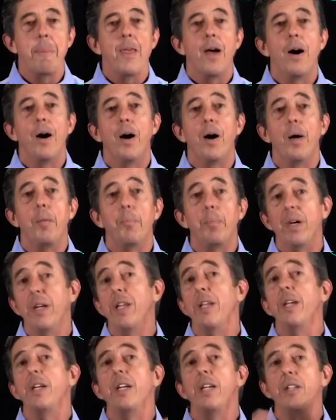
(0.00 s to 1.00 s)
But
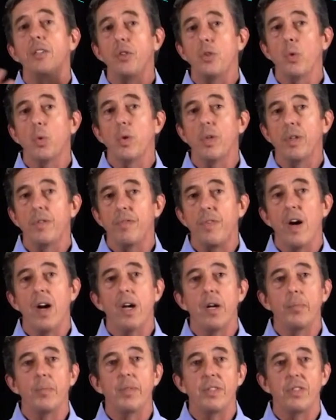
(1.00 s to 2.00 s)
in indoor
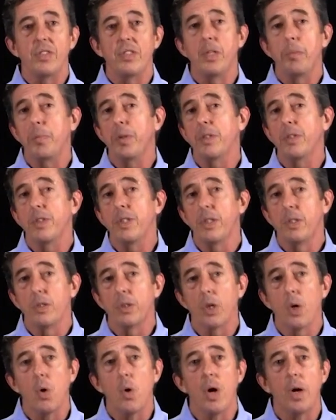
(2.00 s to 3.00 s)
environments, typically it'll
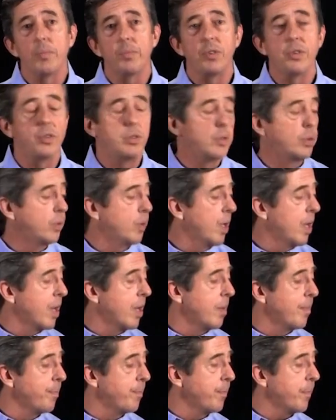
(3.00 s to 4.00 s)
go up to
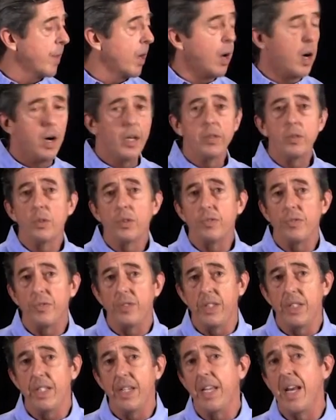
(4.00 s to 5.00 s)
100
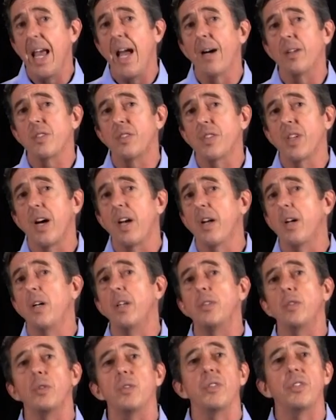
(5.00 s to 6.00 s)
feet and outside
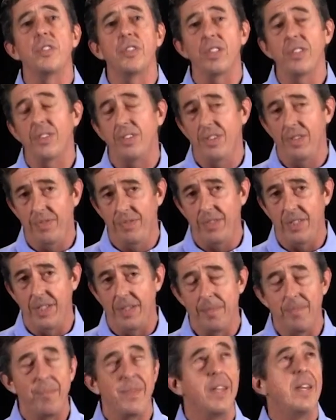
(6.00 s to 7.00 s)
160
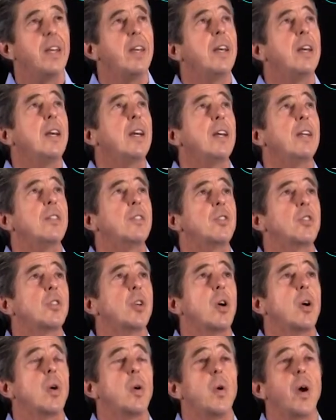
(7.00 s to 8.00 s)
feet. And
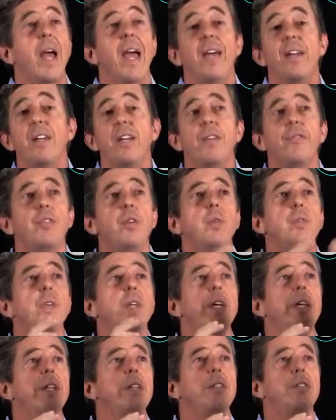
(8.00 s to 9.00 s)
if you
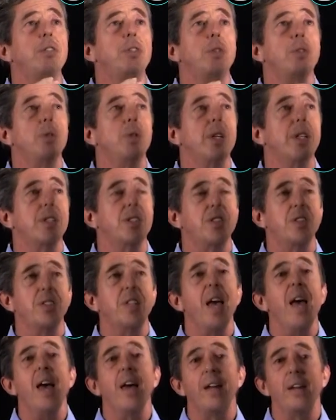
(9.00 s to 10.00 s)
needed to
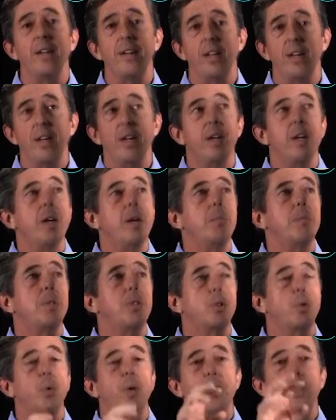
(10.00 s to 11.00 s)
extend
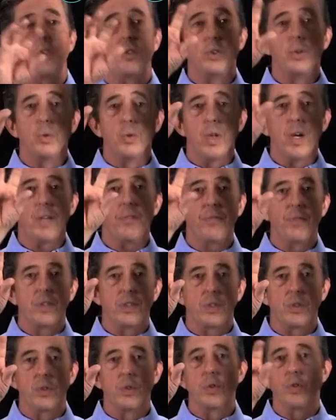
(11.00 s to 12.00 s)
between two light
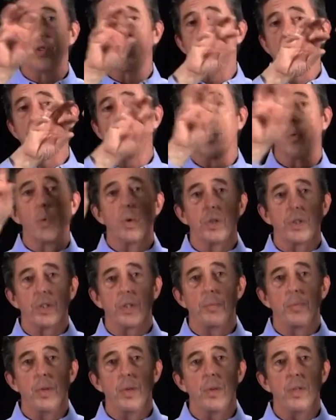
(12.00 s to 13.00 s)
fixtures because they weren't
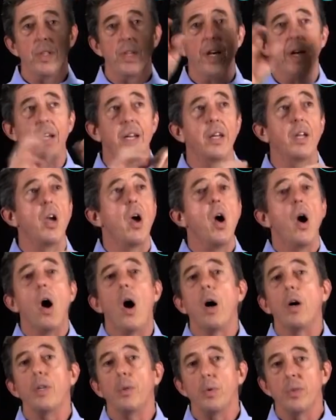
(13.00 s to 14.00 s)
communicating,
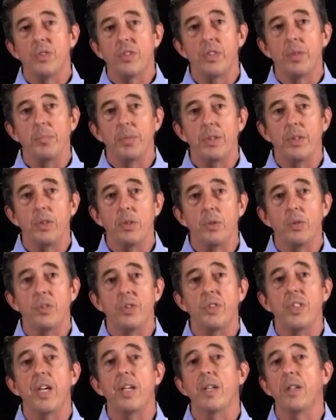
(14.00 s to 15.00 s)
all you would simply do
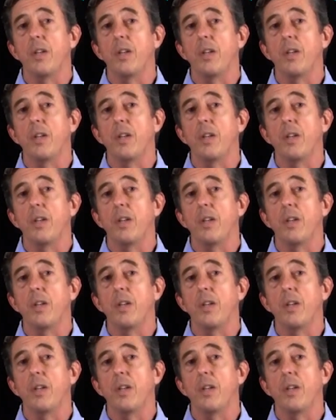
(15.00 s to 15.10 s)
is take